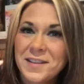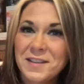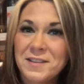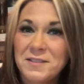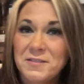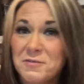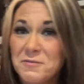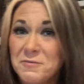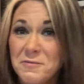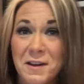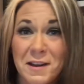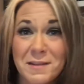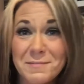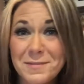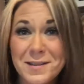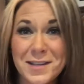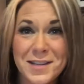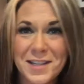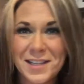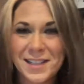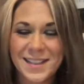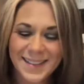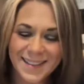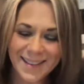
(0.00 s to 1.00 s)

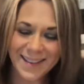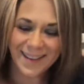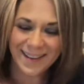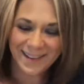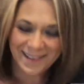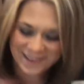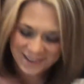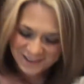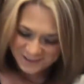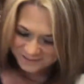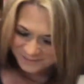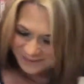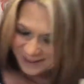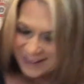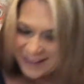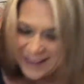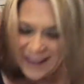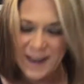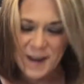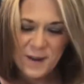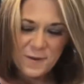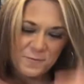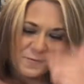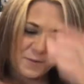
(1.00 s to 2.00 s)
interruption.
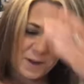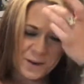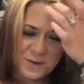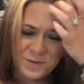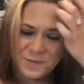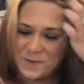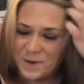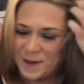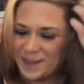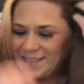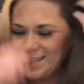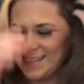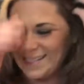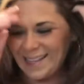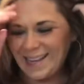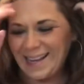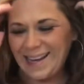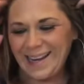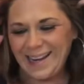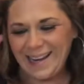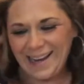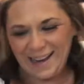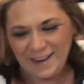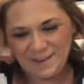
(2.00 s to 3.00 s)
Where was
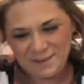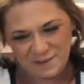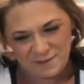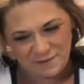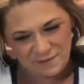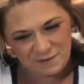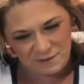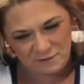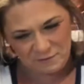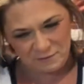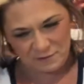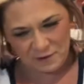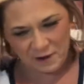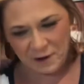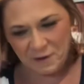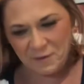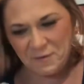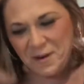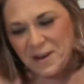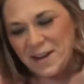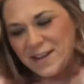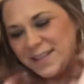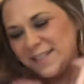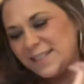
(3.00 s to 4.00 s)
I? I don't even know where I
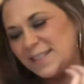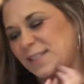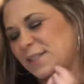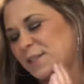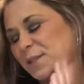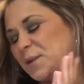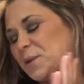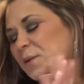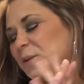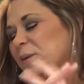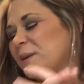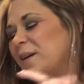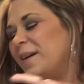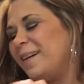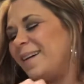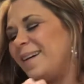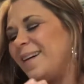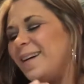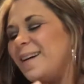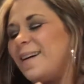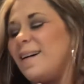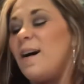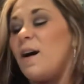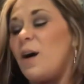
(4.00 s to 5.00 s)
was. So,
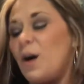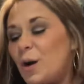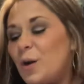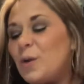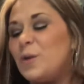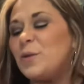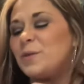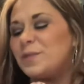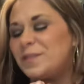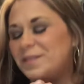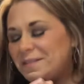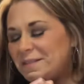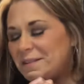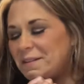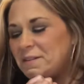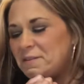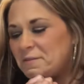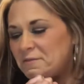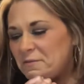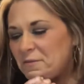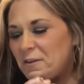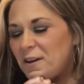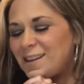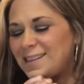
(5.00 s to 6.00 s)
oh, the Nine
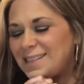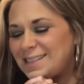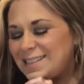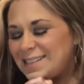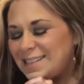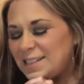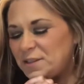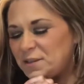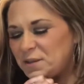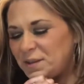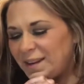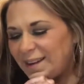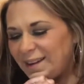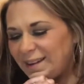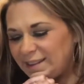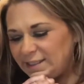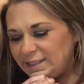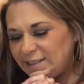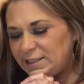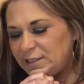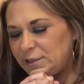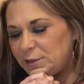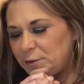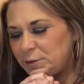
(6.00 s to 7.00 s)
of Wands. Okay,
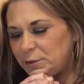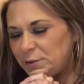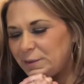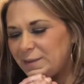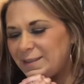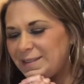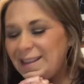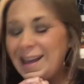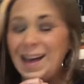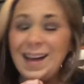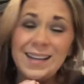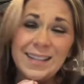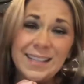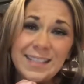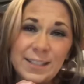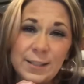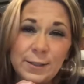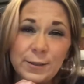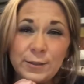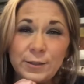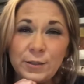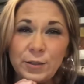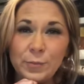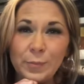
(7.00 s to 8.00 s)
so that is
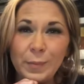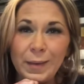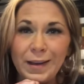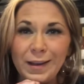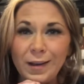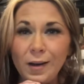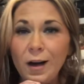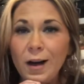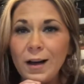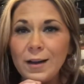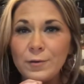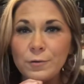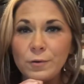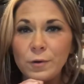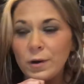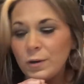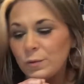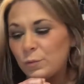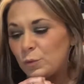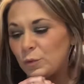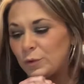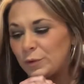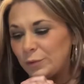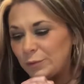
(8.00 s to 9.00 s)
also my
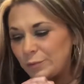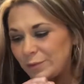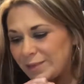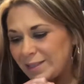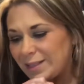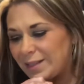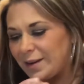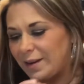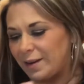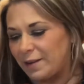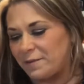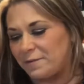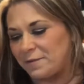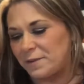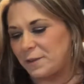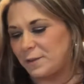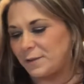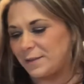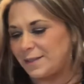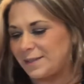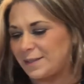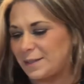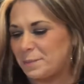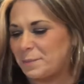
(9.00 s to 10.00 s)
Chiron wound, and I
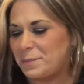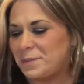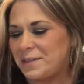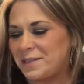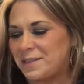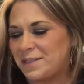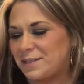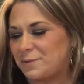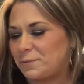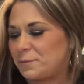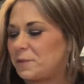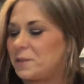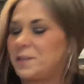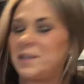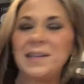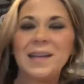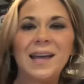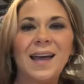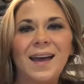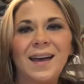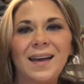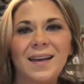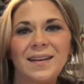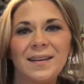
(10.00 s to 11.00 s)
feel somebody's really
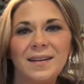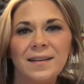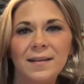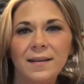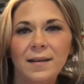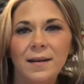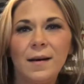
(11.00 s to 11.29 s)
had